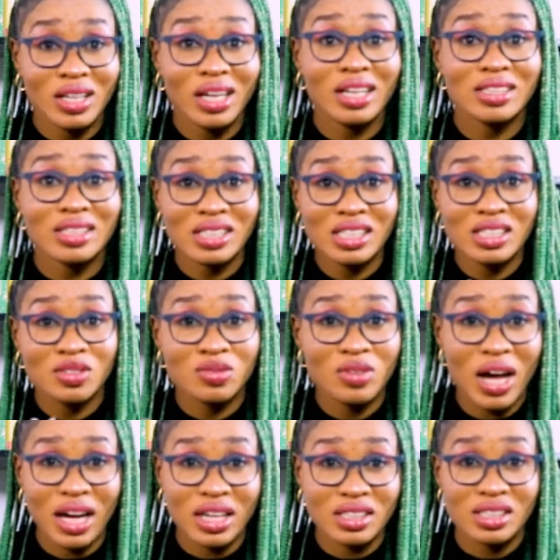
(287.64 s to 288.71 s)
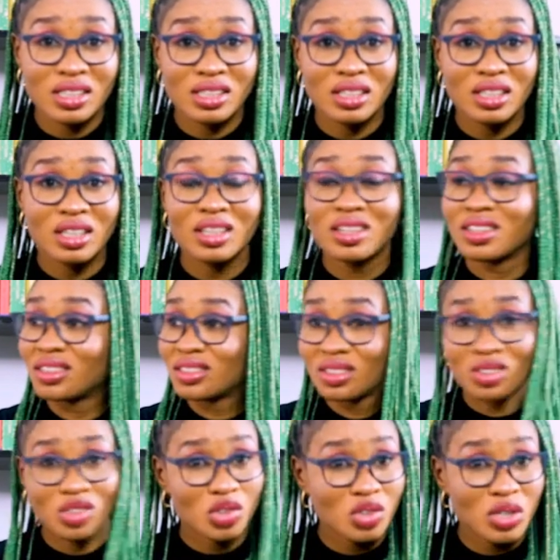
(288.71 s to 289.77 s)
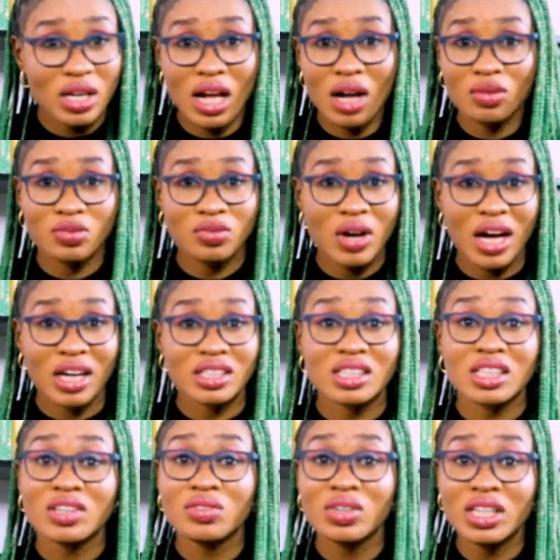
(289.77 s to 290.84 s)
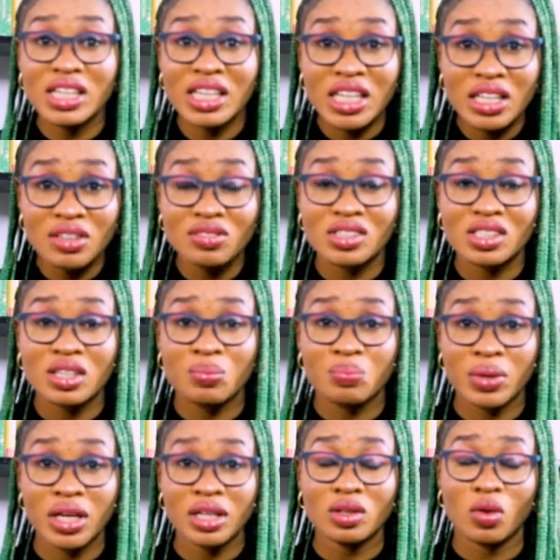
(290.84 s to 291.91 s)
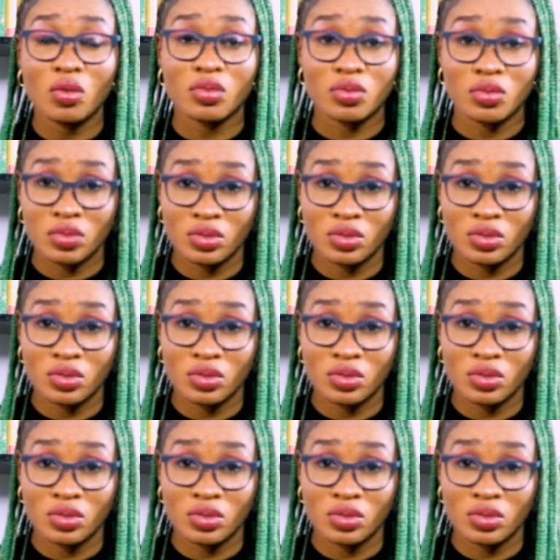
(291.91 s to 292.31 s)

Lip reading: Yes, it's facts. Straight out facts. It relieves the pain of